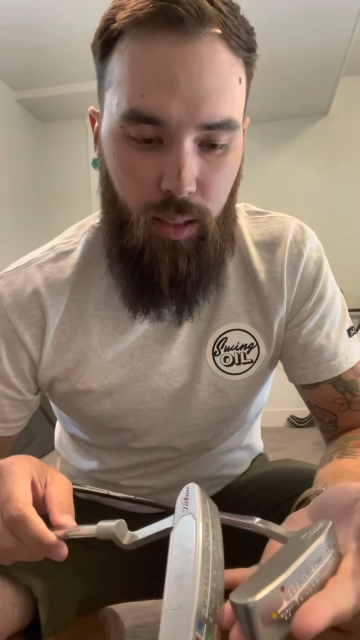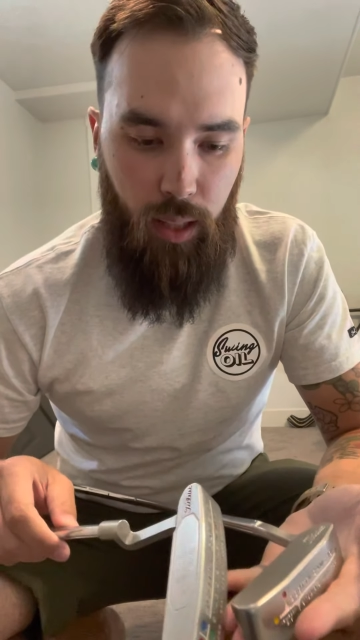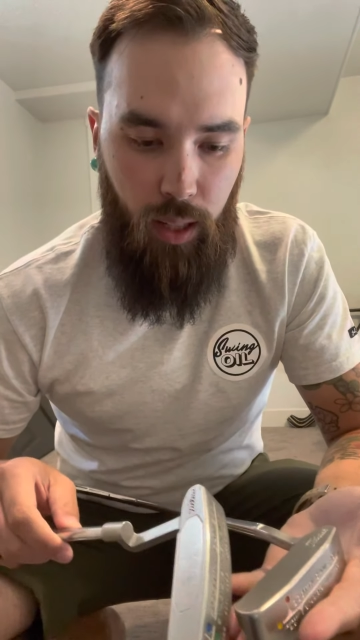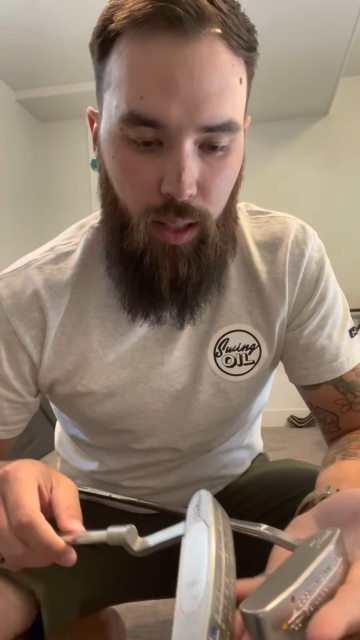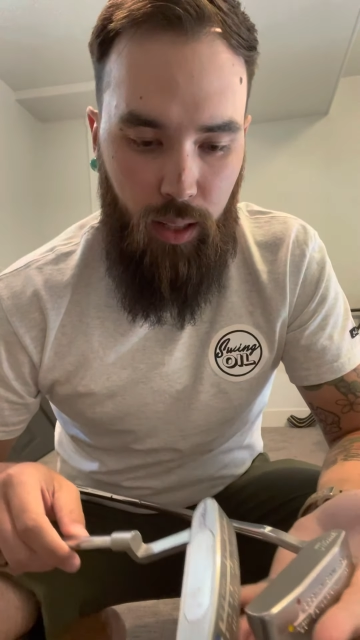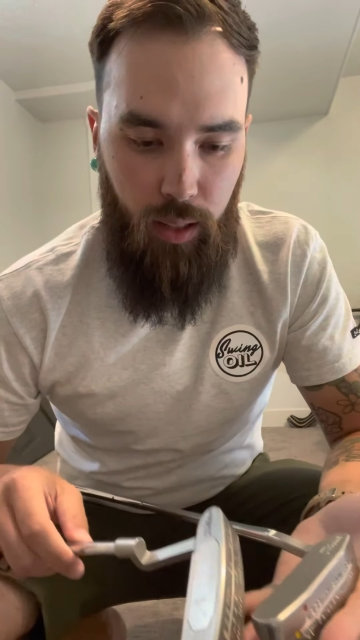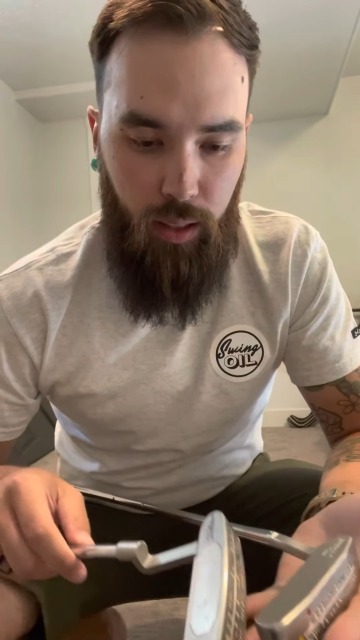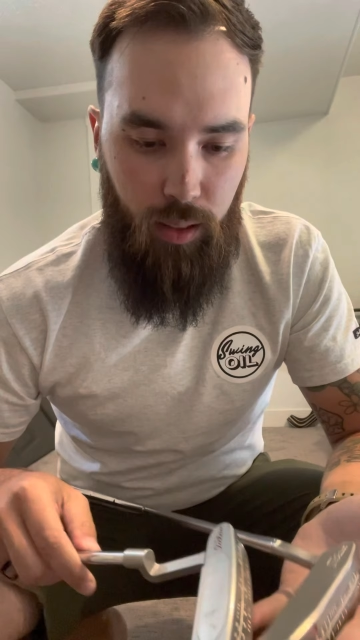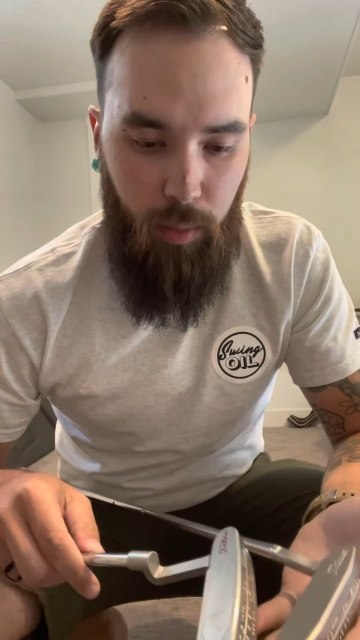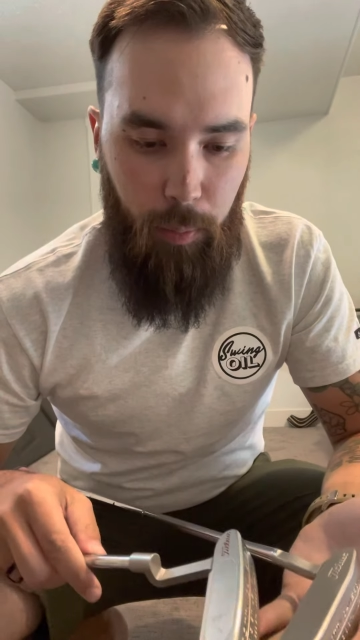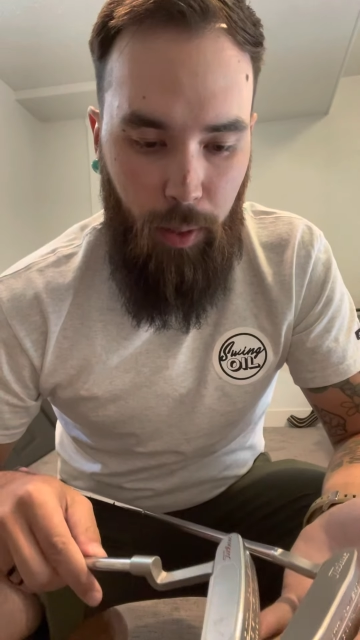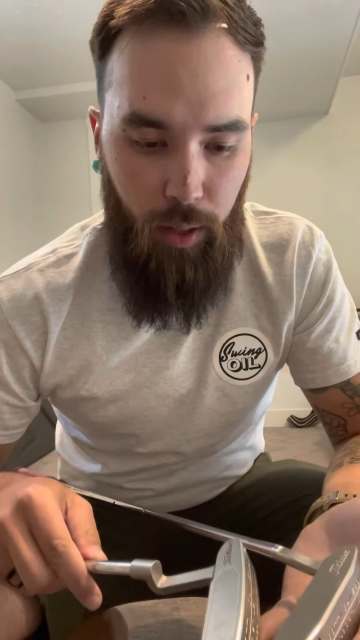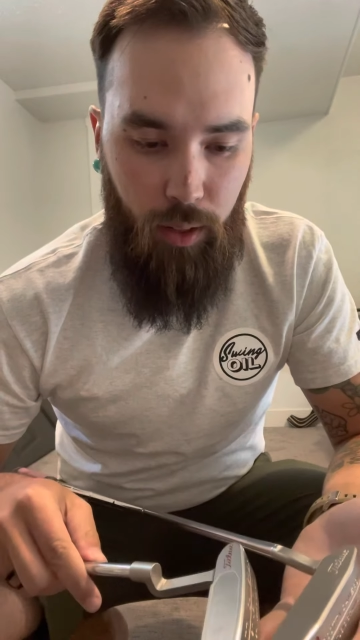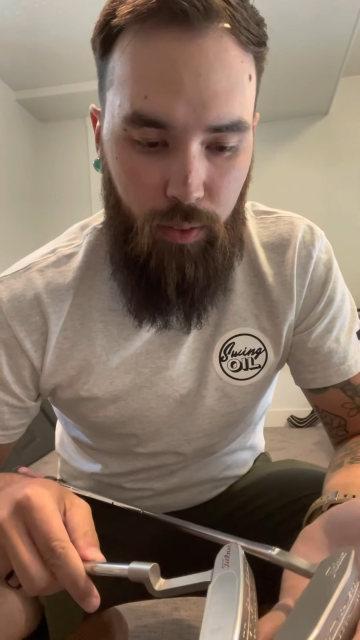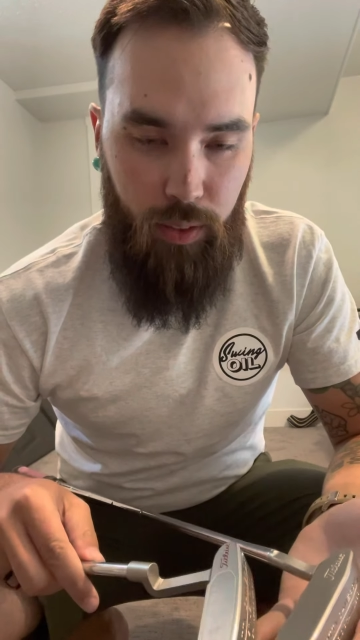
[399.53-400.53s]
and
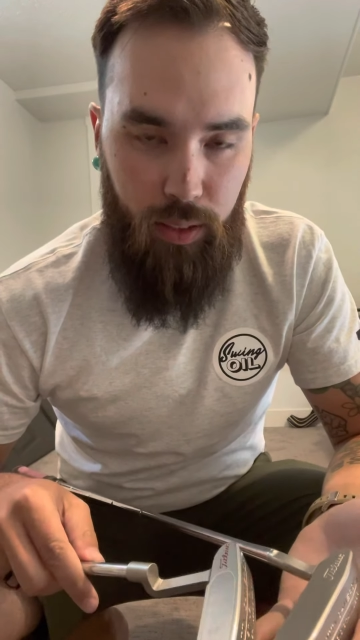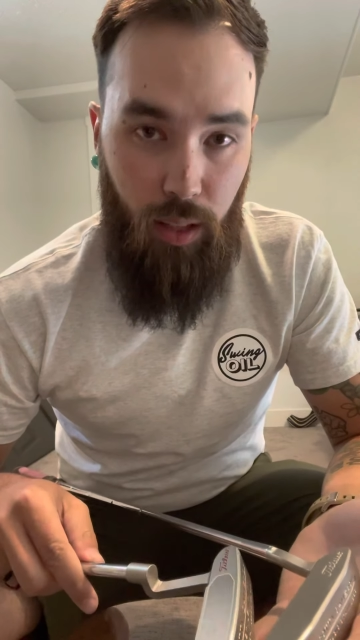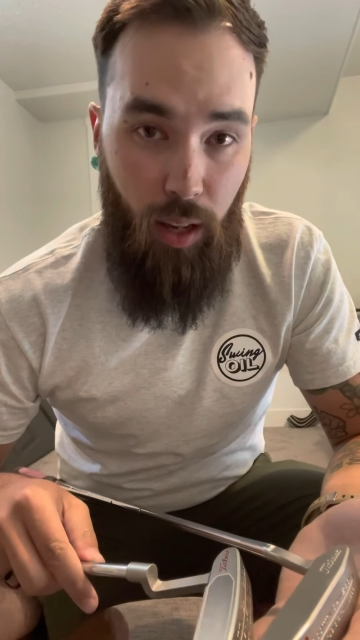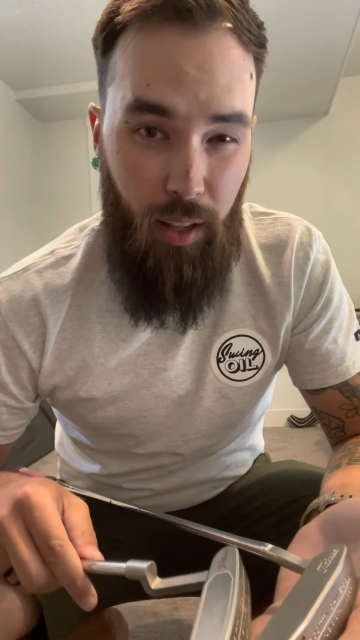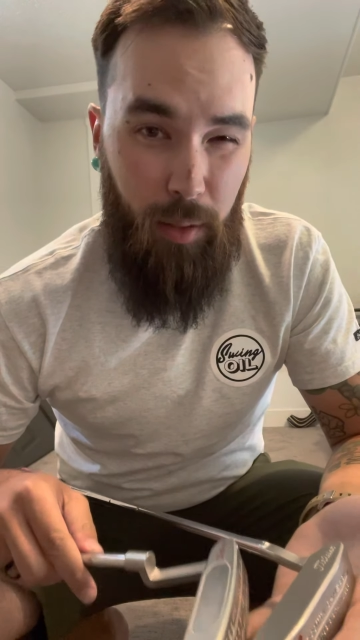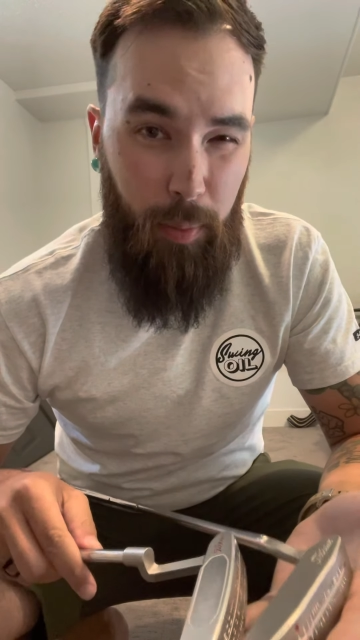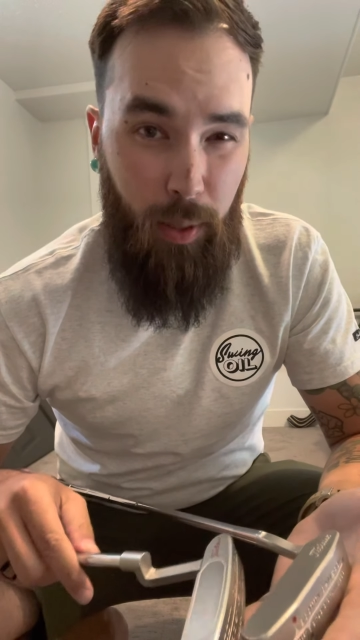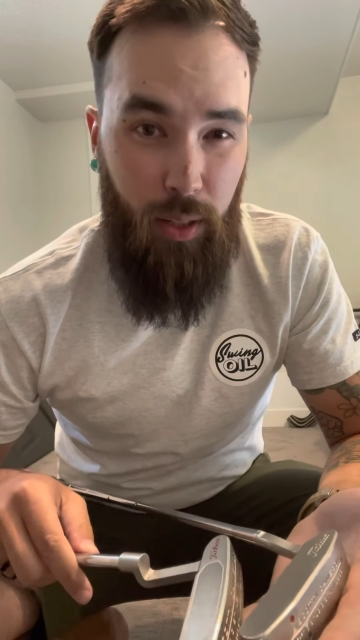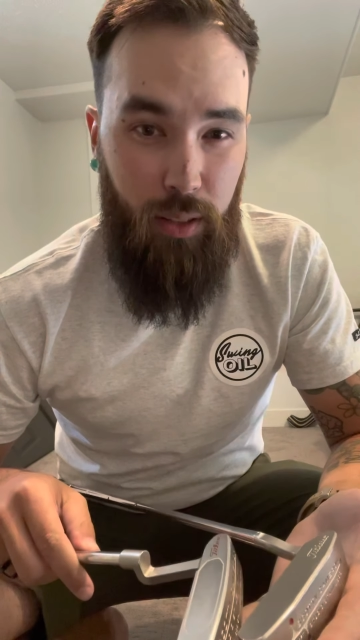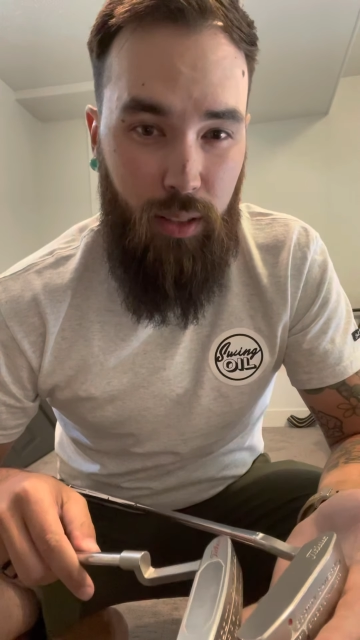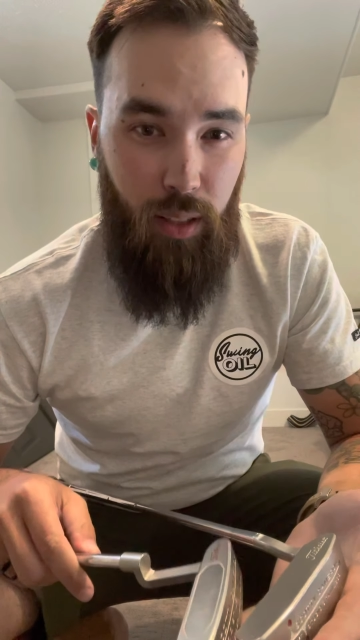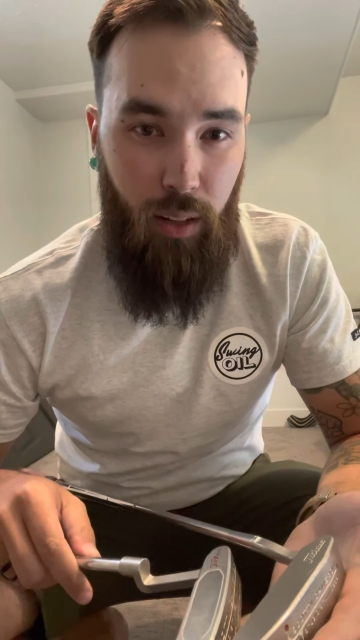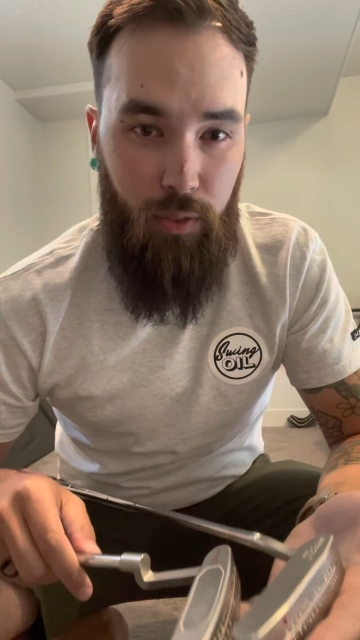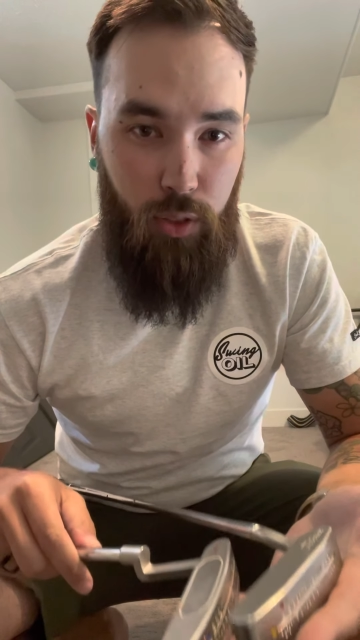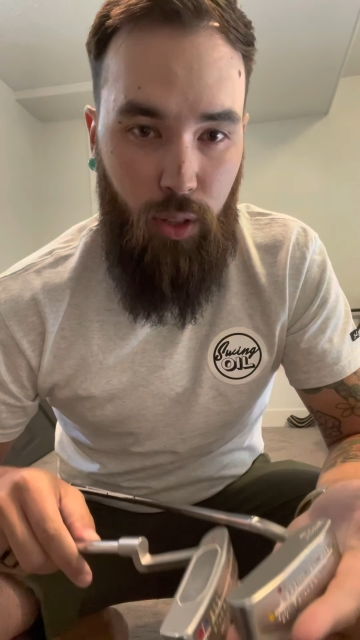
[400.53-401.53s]
comparatively to other putters that
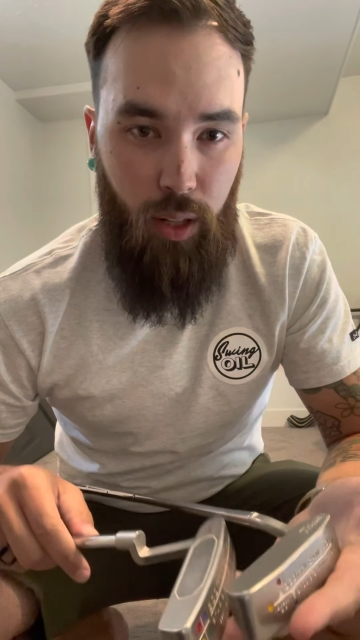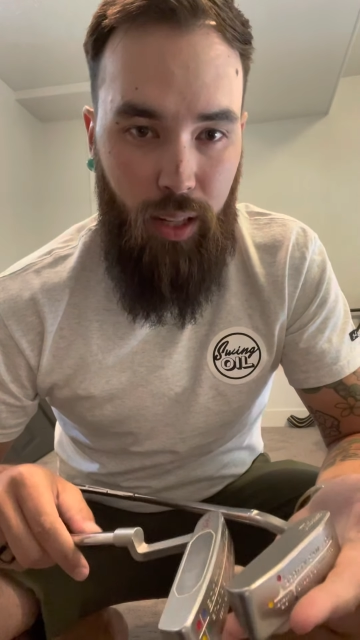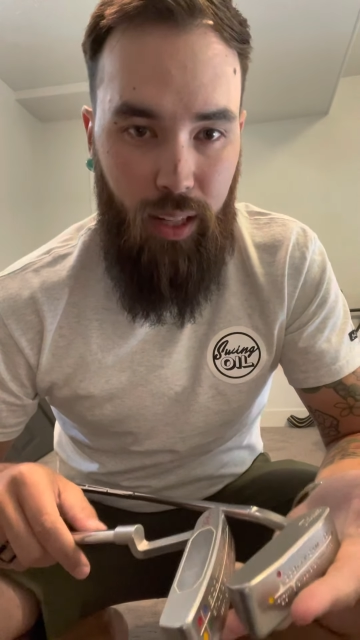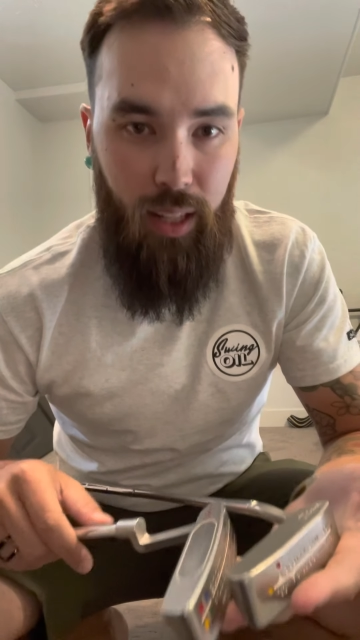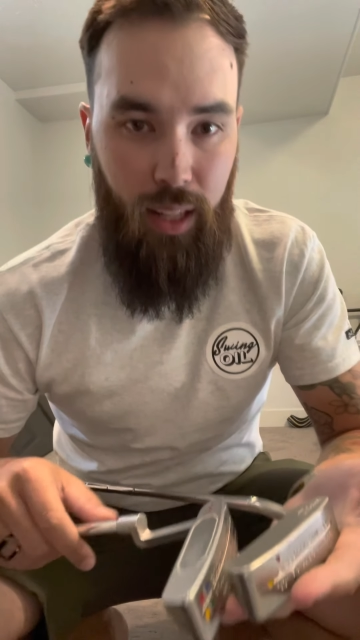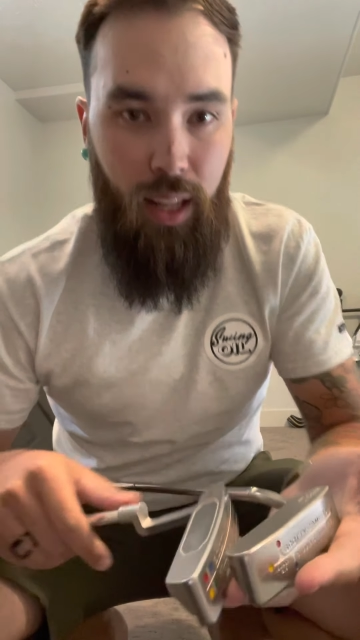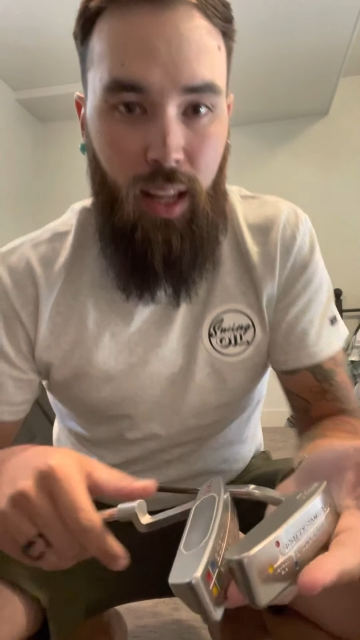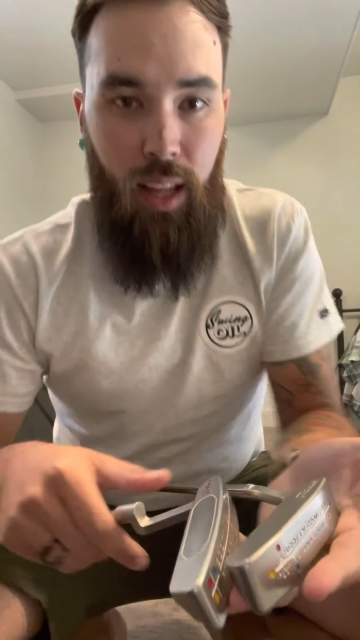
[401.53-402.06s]
I've tried,